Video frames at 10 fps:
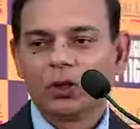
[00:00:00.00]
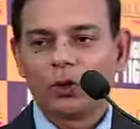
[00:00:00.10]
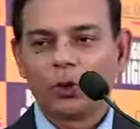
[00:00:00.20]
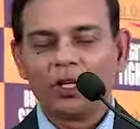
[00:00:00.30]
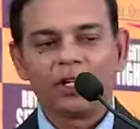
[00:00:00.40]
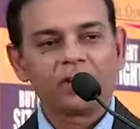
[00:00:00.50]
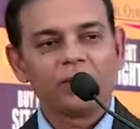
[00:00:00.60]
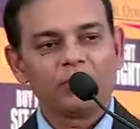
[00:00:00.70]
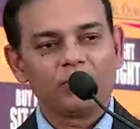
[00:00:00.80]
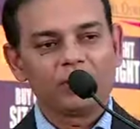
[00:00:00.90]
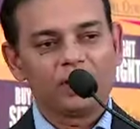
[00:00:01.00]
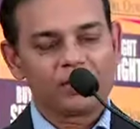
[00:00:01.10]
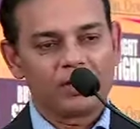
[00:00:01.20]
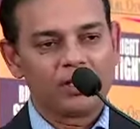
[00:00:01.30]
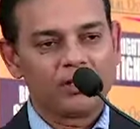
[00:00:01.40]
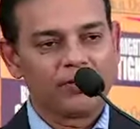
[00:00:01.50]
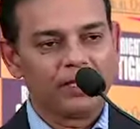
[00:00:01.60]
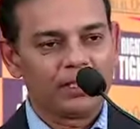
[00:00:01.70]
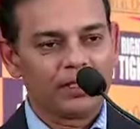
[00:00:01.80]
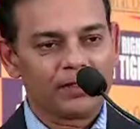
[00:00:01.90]
correlation between the study on
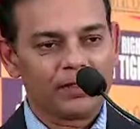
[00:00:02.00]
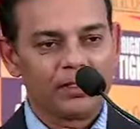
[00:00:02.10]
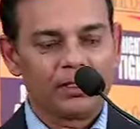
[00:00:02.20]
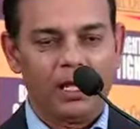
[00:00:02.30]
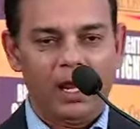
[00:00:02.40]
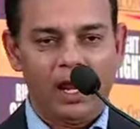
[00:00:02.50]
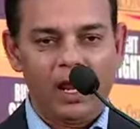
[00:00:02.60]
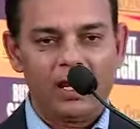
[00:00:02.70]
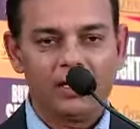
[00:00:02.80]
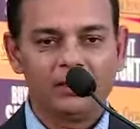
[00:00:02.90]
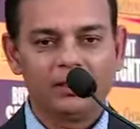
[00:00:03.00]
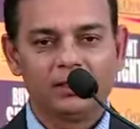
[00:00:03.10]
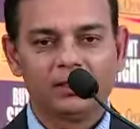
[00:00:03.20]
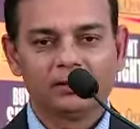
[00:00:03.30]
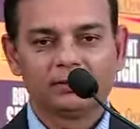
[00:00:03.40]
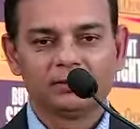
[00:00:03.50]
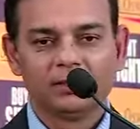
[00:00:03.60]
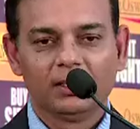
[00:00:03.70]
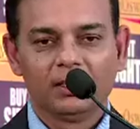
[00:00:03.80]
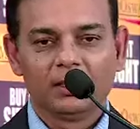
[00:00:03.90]
wealth creation and
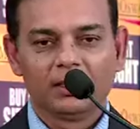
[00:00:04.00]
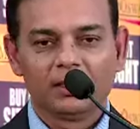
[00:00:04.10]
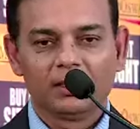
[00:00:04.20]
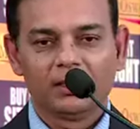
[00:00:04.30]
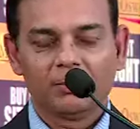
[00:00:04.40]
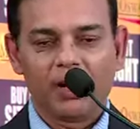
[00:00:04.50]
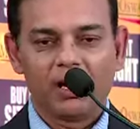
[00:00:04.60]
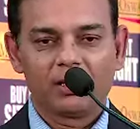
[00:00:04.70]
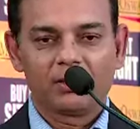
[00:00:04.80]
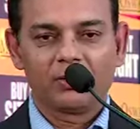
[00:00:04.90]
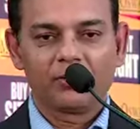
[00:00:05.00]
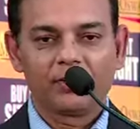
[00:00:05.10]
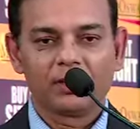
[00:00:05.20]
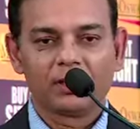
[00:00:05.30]
the part of